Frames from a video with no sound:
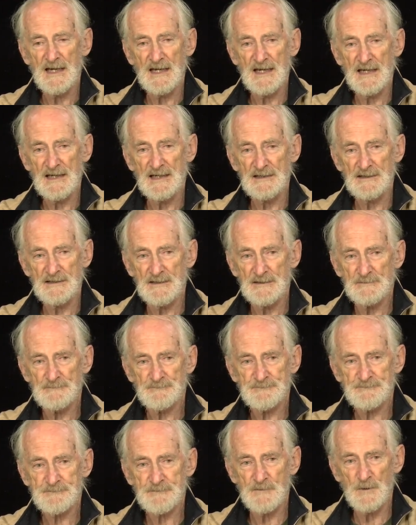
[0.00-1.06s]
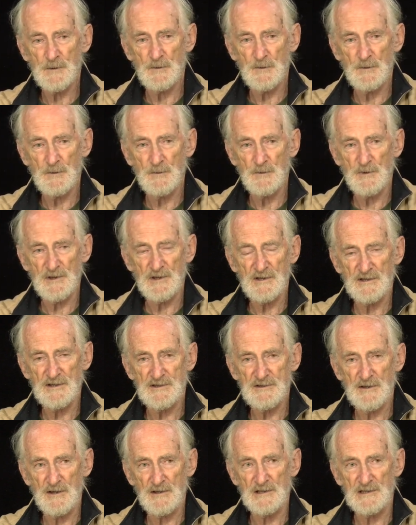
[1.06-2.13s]
And we're going to
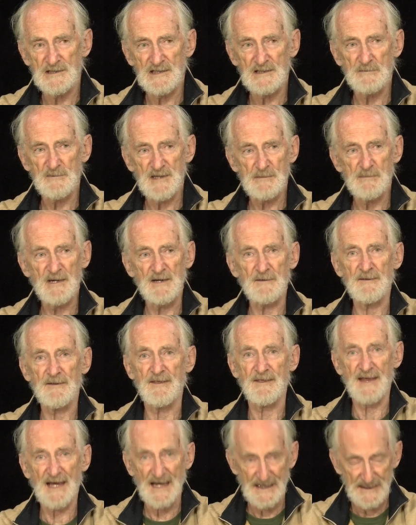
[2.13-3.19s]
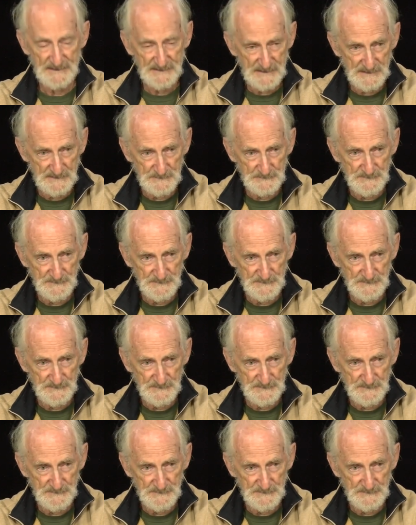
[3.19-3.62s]
talk a little bit about that